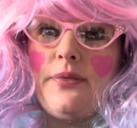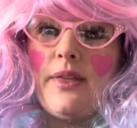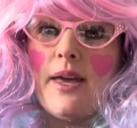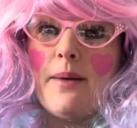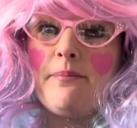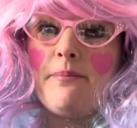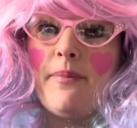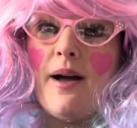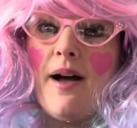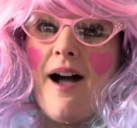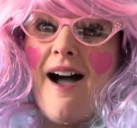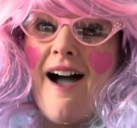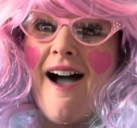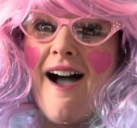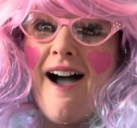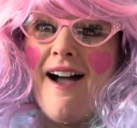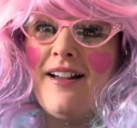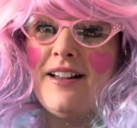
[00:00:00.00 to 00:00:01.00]
them.
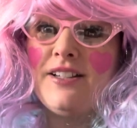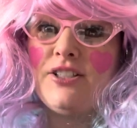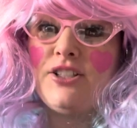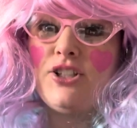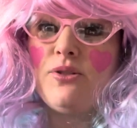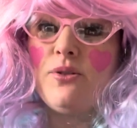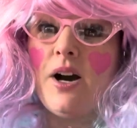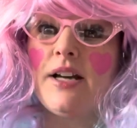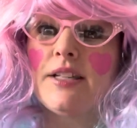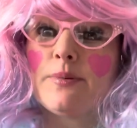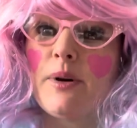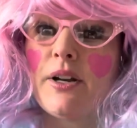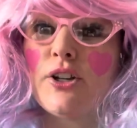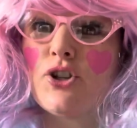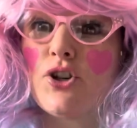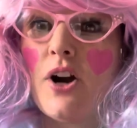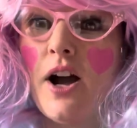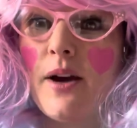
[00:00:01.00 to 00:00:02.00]
Do you guys
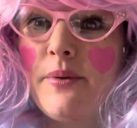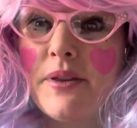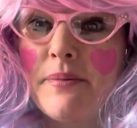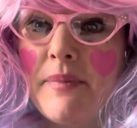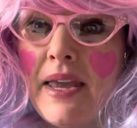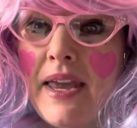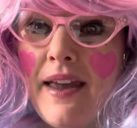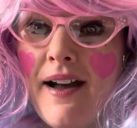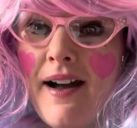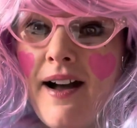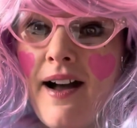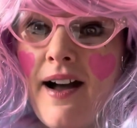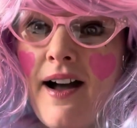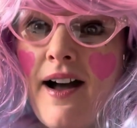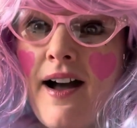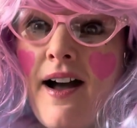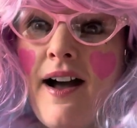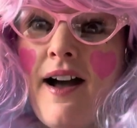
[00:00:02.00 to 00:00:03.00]
want to try with me?
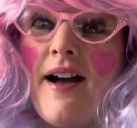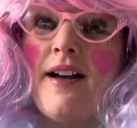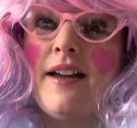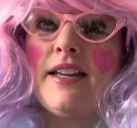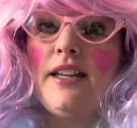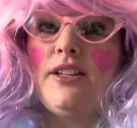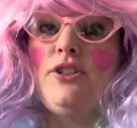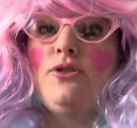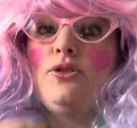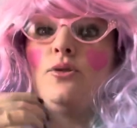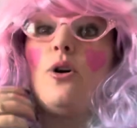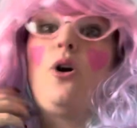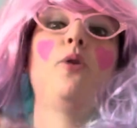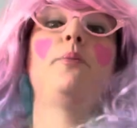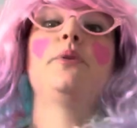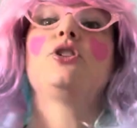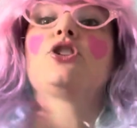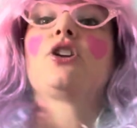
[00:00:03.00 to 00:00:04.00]
Can you do
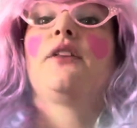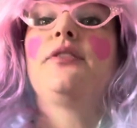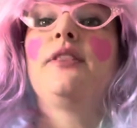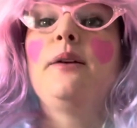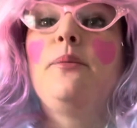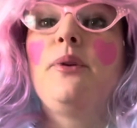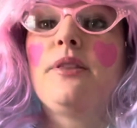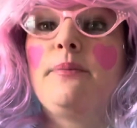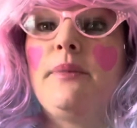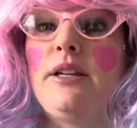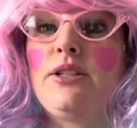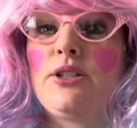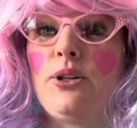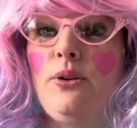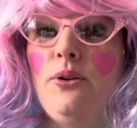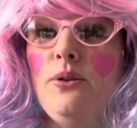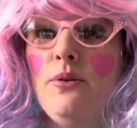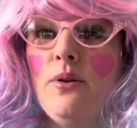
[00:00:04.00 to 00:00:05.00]
open, shut them with me
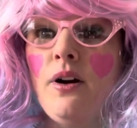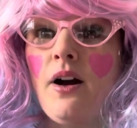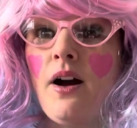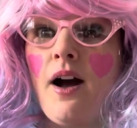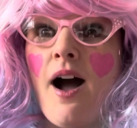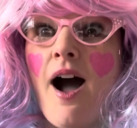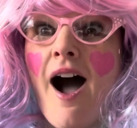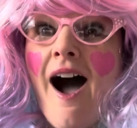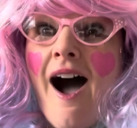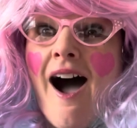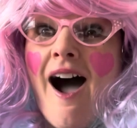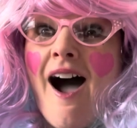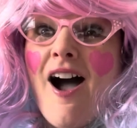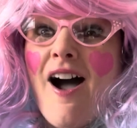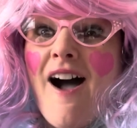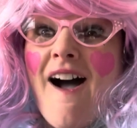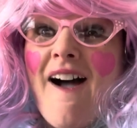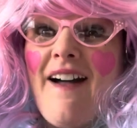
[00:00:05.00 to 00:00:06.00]
too?
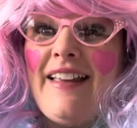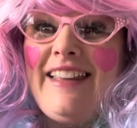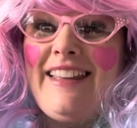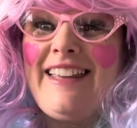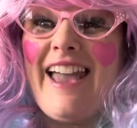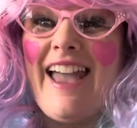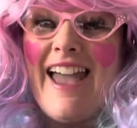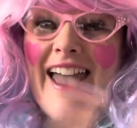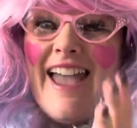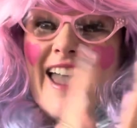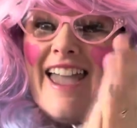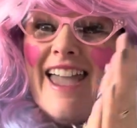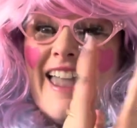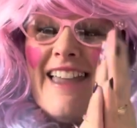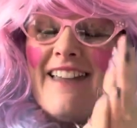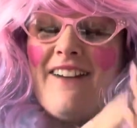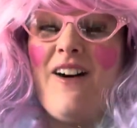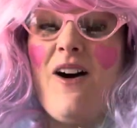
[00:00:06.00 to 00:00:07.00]

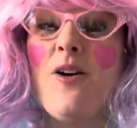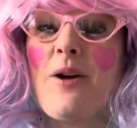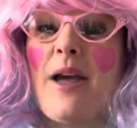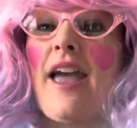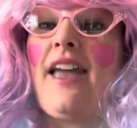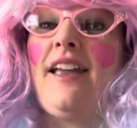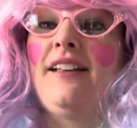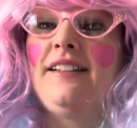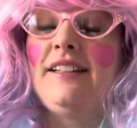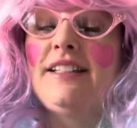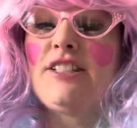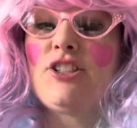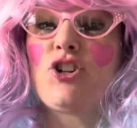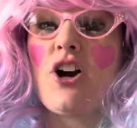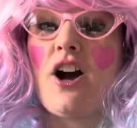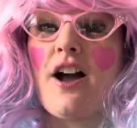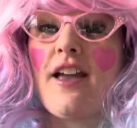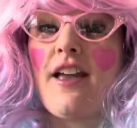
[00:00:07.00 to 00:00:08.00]
Yay! Okay, let's
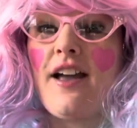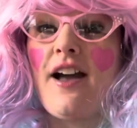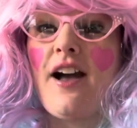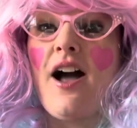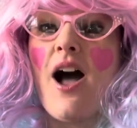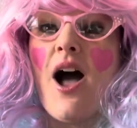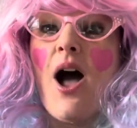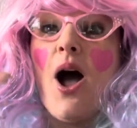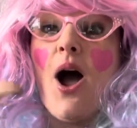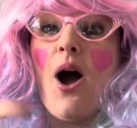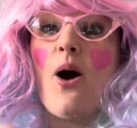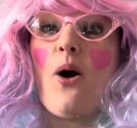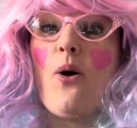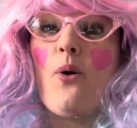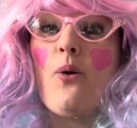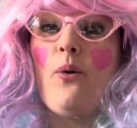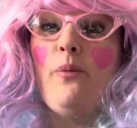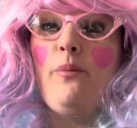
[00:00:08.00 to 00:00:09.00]
try.
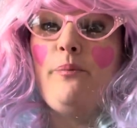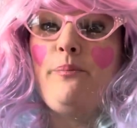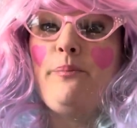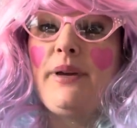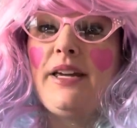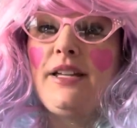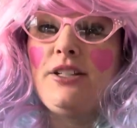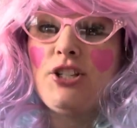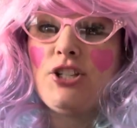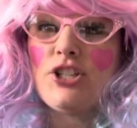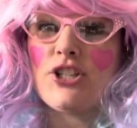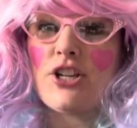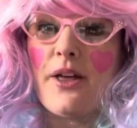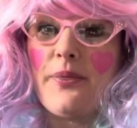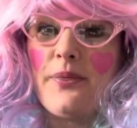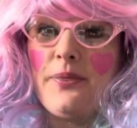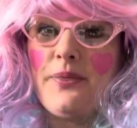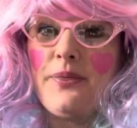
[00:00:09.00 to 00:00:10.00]
Open,
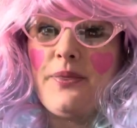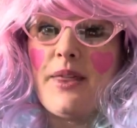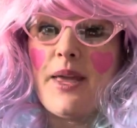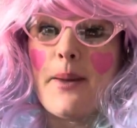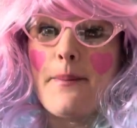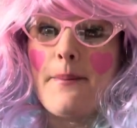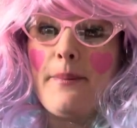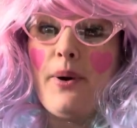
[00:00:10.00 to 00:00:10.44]
shut them,